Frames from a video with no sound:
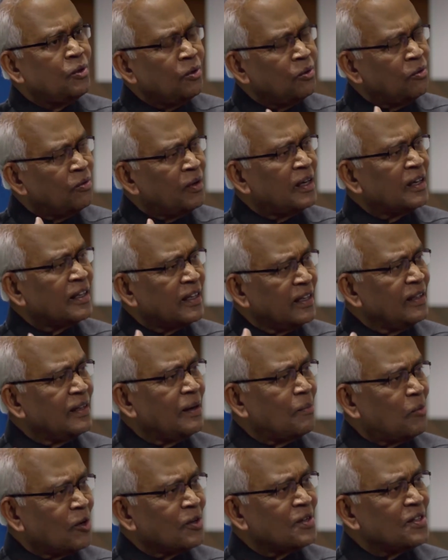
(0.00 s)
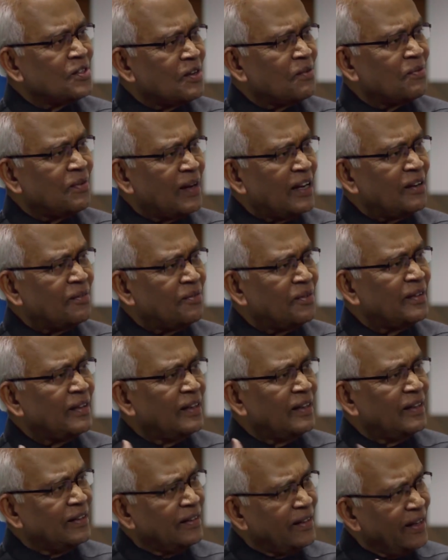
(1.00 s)
do work in laboratories of life,
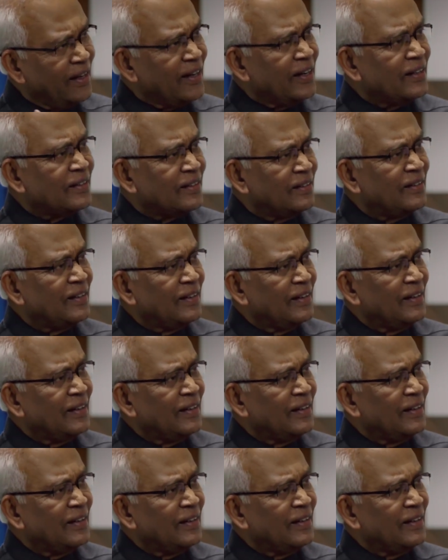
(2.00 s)
they